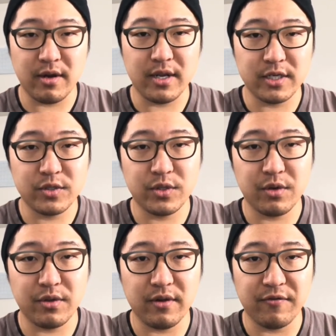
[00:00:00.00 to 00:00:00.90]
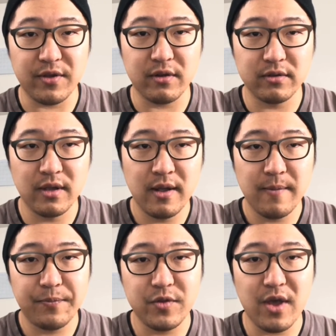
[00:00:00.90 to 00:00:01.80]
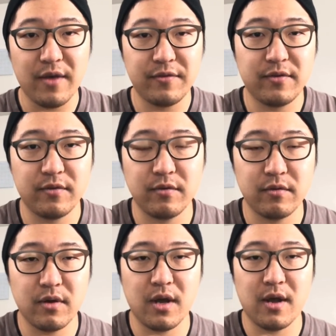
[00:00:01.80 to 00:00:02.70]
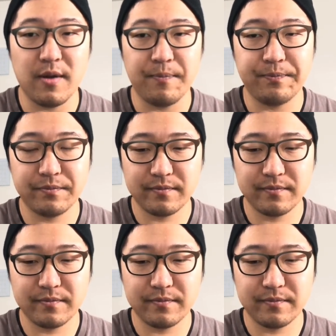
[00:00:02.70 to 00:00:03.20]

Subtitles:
industry or their field, you have to kind